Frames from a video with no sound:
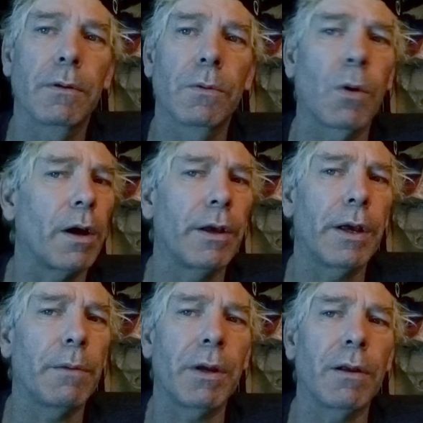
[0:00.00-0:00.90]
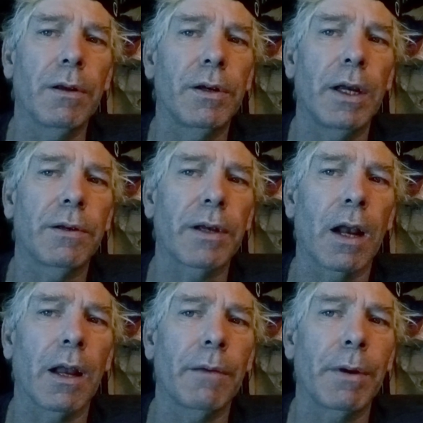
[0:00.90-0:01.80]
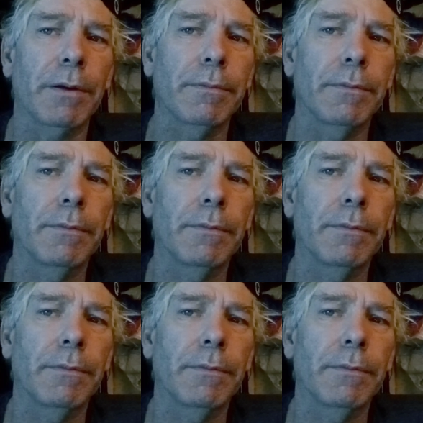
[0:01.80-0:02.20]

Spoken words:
Why are you hitting me in the teeth, satellite man?